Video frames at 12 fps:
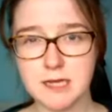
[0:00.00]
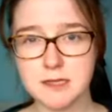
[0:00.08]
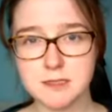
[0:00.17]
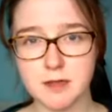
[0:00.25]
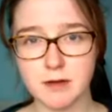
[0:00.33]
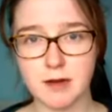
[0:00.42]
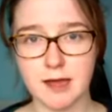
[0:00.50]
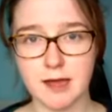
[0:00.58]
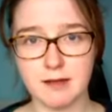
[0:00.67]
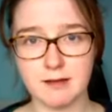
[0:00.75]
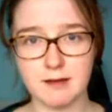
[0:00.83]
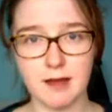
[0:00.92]
So
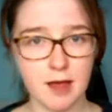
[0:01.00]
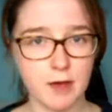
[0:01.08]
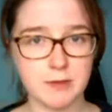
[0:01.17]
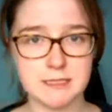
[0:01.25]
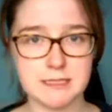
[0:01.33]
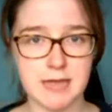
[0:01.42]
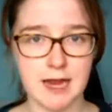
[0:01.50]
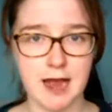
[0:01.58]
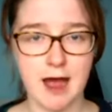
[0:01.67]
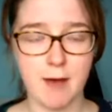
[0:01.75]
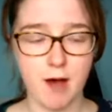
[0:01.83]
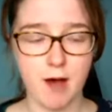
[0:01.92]
like I was saying,
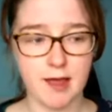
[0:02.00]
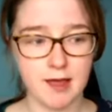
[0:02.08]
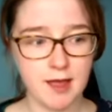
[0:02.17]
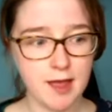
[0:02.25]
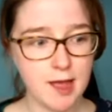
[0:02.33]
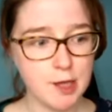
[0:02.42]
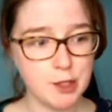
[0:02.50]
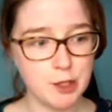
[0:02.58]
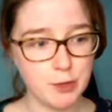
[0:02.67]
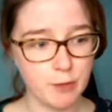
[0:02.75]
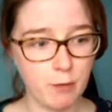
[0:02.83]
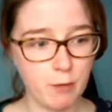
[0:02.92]
how I
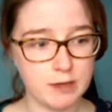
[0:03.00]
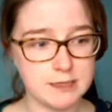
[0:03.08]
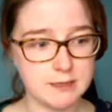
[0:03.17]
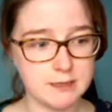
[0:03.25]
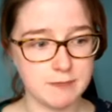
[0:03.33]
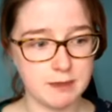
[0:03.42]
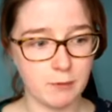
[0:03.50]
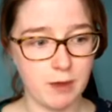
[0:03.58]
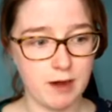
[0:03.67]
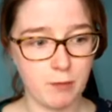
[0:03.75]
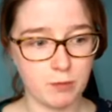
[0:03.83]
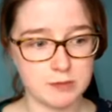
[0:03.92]
knew I wanted something where
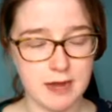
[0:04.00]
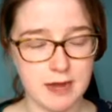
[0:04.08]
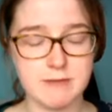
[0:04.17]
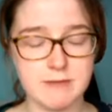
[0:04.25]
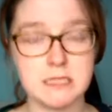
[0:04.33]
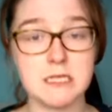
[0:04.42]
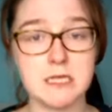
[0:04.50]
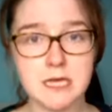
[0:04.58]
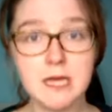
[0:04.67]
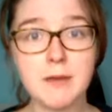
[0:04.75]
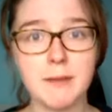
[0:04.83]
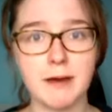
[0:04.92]
I wasn't having to
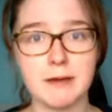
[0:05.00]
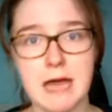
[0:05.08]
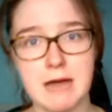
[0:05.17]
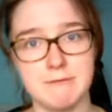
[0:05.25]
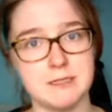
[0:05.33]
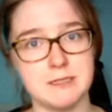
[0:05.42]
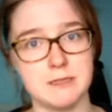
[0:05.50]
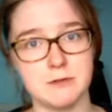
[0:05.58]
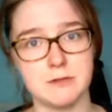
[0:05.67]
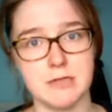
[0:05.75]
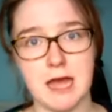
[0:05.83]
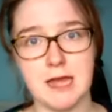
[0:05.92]
think about it every single
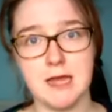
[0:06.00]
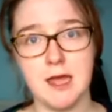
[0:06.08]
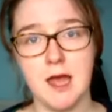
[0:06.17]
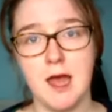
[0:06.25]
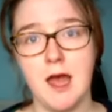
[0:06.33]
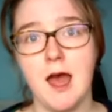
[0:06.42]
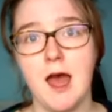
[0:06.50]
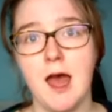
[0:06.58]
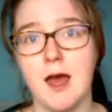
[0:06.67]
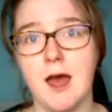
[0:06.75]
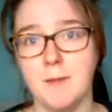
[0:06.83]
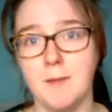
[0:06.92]
day,
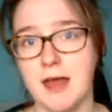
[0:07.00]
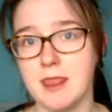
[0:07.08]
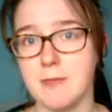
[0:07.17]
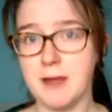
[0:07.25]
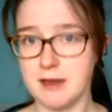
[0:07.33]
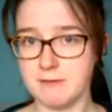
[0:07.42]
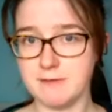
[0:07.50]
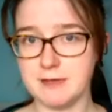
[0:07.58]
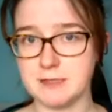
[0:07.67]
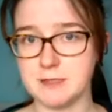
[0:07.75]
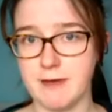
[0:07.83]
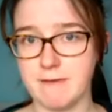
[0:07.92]
and the benefits
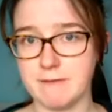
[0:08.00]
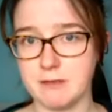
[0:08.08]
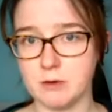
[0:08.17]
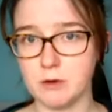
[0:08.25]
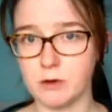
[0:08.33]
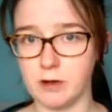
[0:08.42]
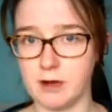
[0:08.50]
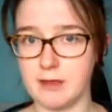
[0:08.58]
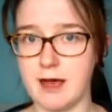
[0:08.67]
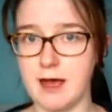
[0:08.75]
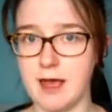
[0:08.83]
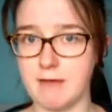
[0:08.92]
of having the coiler that
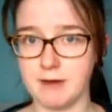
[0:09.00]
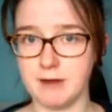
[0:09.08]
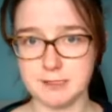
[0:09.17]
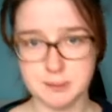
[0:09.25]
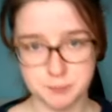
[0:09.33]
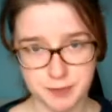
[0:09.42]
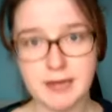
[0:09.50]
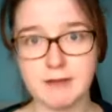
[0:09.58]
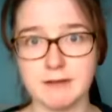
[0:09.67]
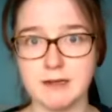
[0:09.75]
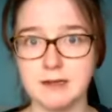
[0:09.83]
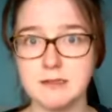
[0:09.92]
I have lighter
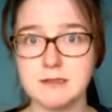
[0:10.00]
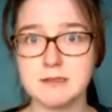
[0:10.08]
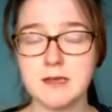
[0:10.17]
periods,